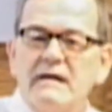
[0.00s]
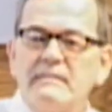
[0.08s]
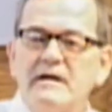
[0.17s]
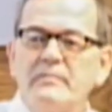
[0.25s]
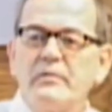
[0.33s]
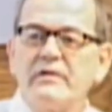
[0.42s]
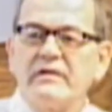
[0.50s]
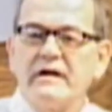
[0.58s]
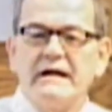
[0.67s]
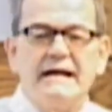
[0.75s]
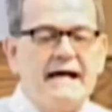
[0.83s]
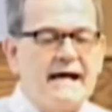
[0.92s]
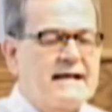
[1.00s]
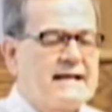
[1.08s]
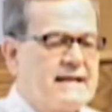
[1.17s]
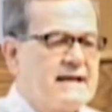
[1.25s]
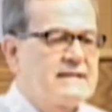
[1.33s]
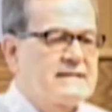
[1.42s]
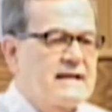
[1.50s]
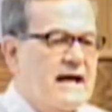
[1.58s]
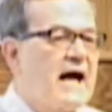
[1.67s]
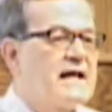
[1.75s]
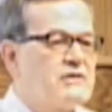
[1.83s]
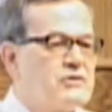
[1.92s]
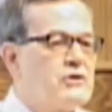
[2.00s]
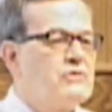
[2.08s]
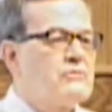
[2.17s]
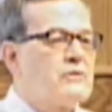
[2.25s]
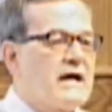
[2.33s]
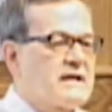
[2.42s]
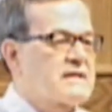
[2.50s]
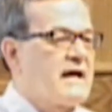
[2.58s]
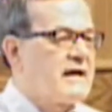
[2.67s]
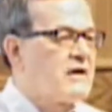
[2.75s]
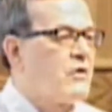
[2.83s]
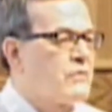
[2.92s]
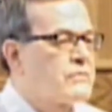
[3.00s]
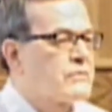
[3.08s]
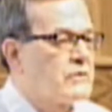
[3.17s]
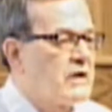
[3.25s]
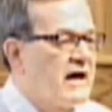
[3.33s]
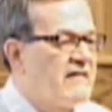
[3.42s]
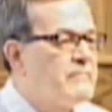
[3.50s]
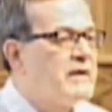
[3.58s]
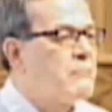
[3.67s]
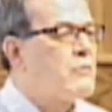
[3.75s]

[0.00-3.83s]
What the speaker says: or coming up with idiotic things that I do as I go through life.